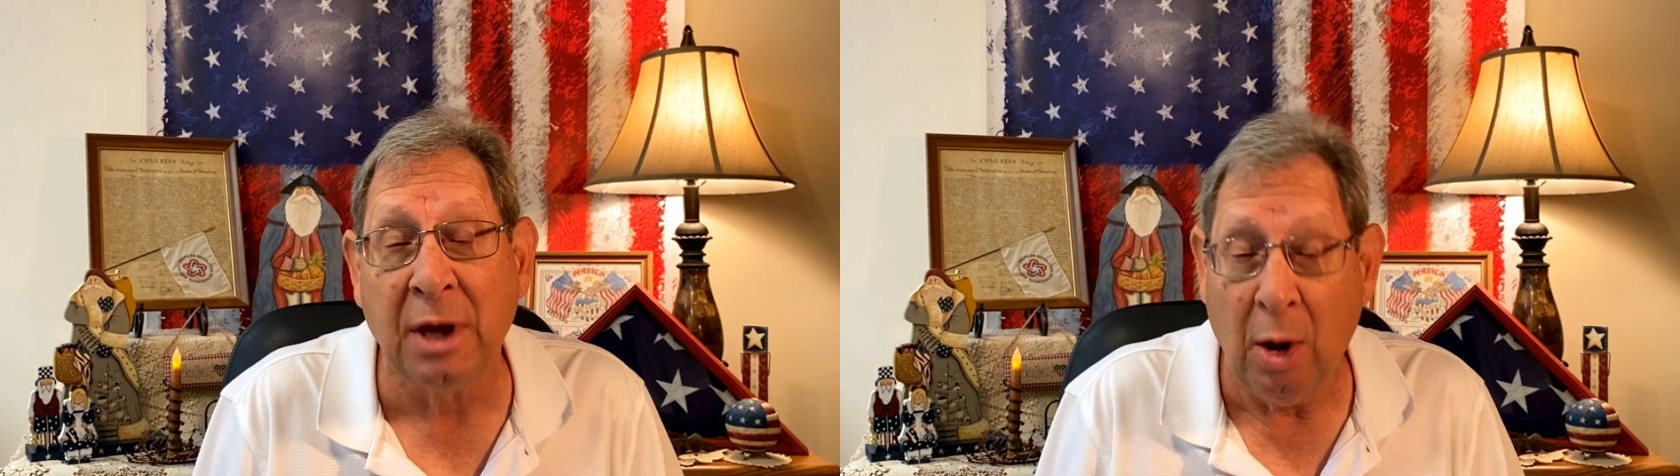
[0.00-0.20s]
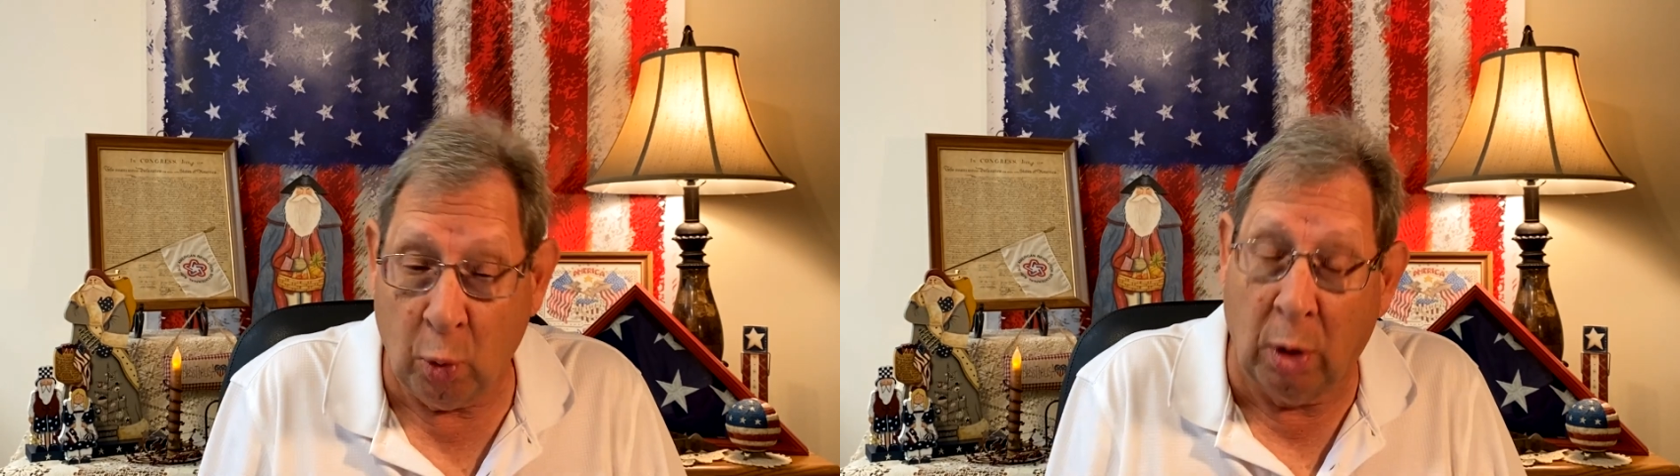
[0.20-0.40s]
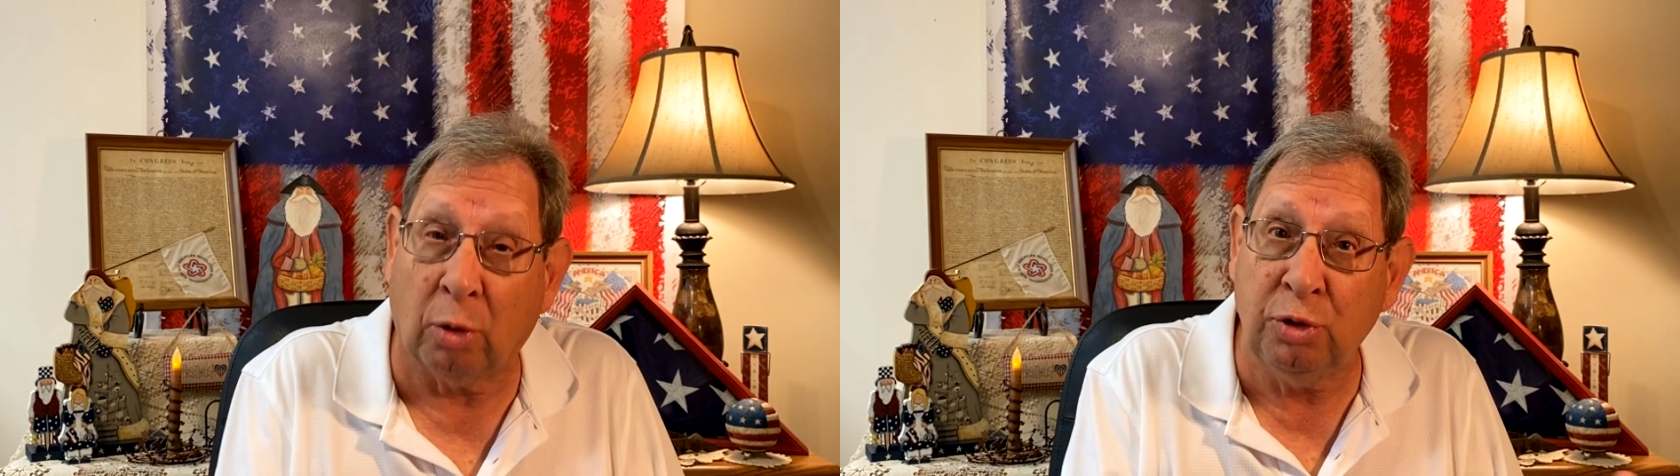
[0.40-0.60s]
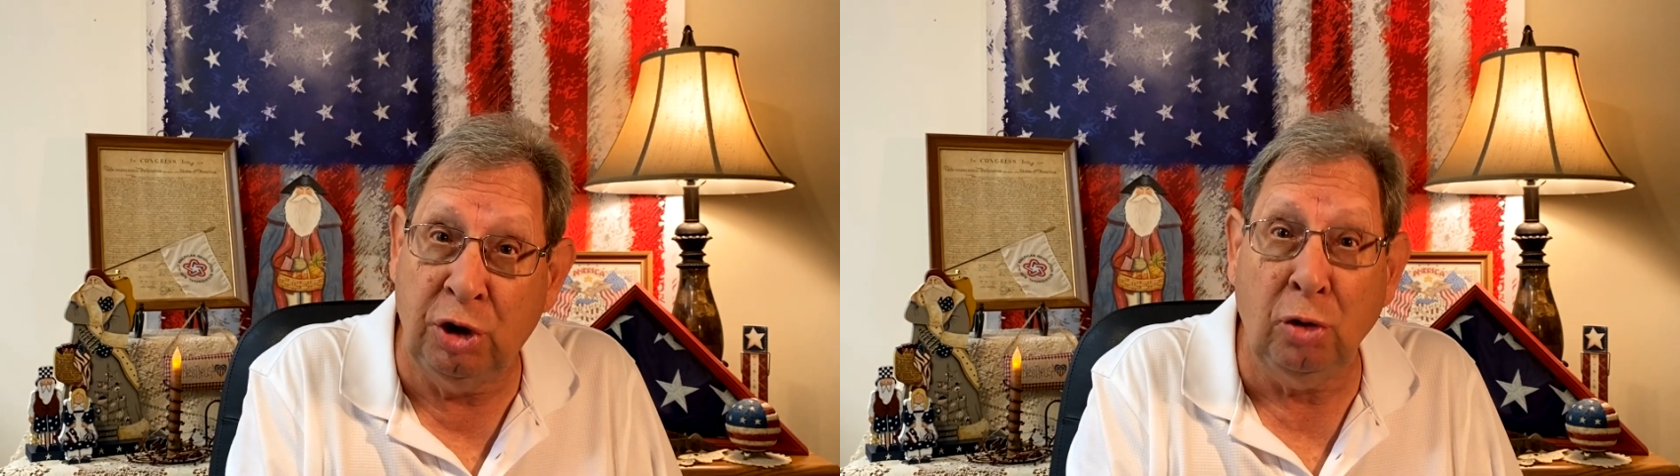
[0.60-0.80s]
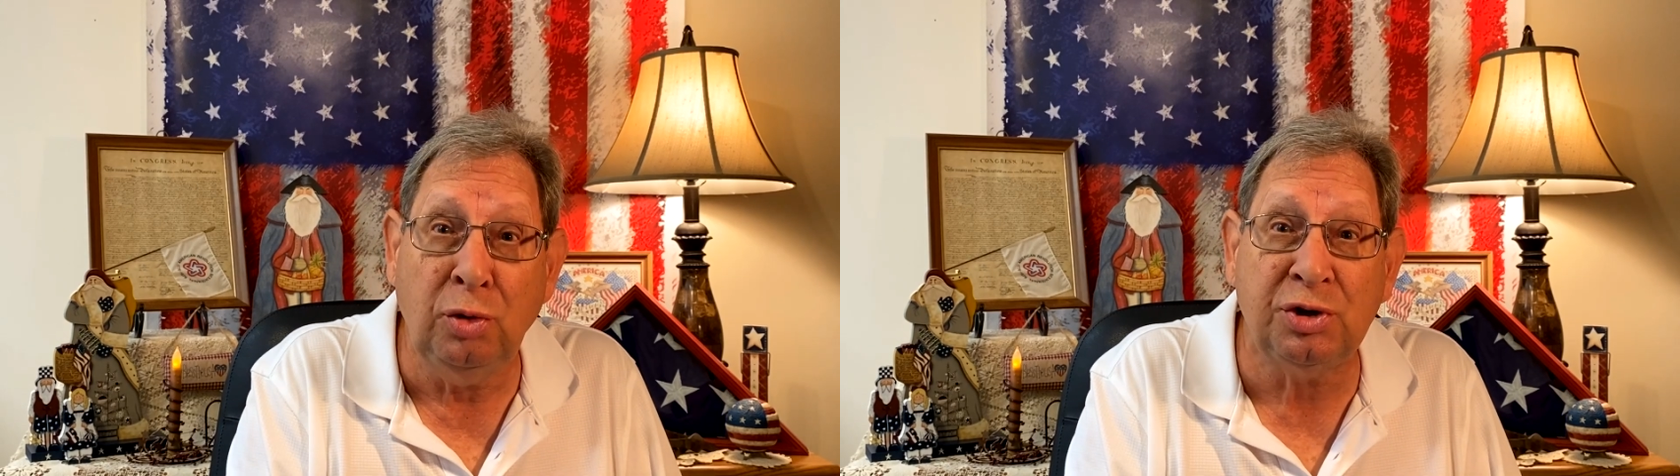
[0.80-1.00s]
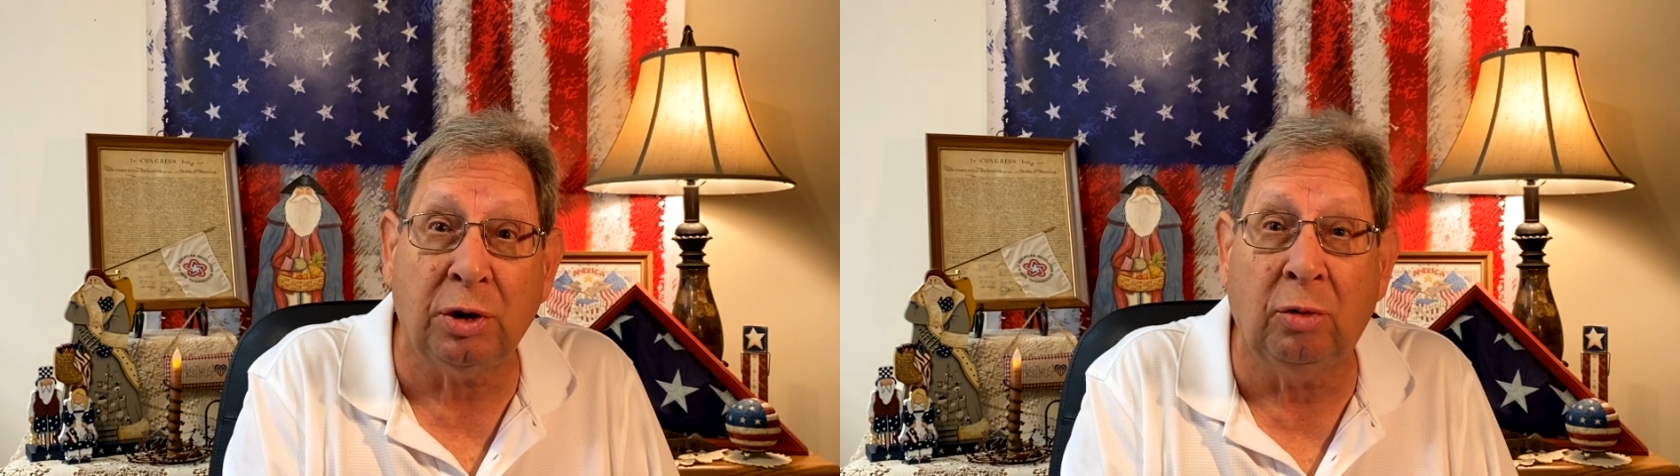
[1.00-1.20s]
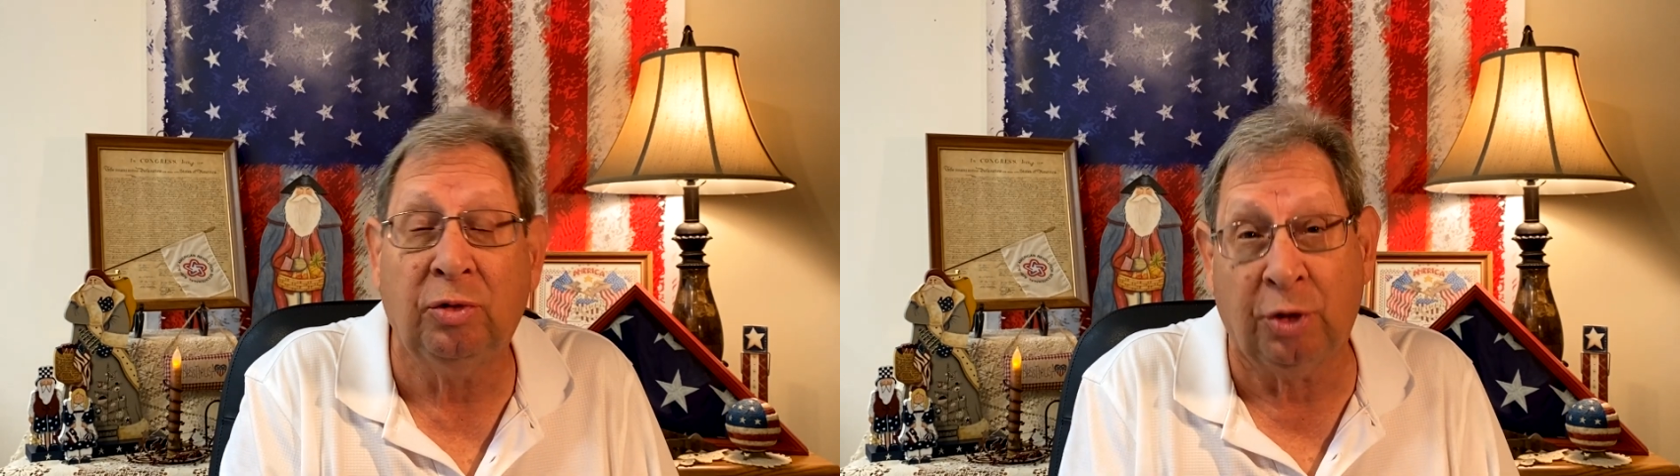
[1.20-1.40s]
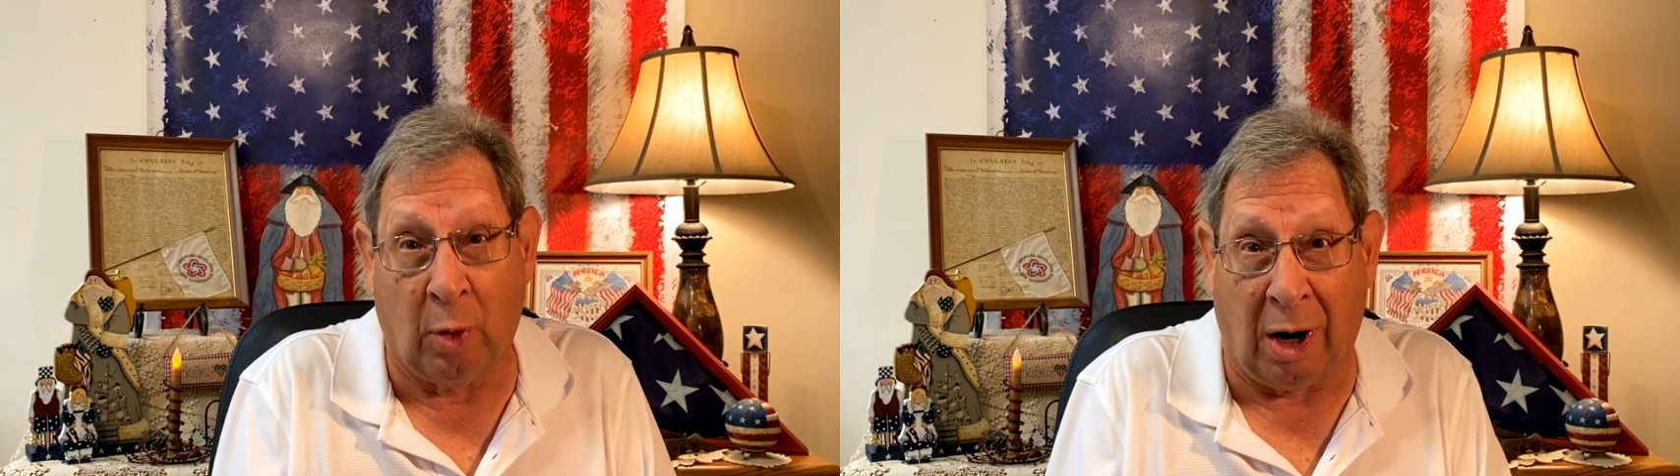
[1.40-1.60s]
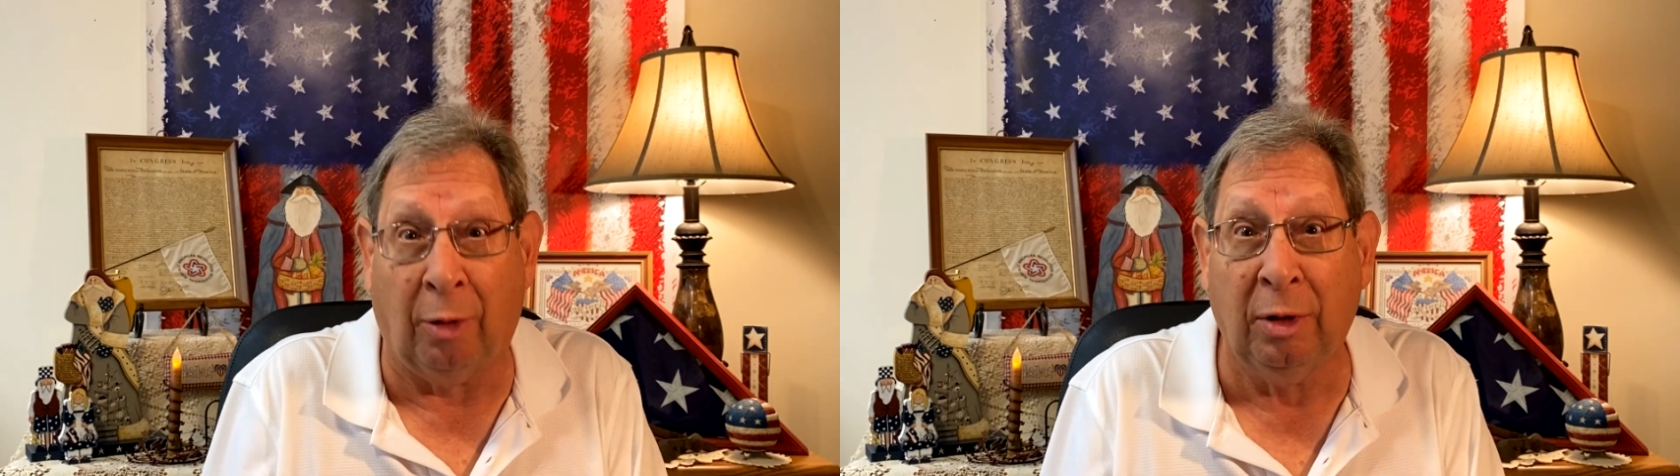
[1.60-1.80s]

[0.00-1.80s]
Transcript: We'll use you to our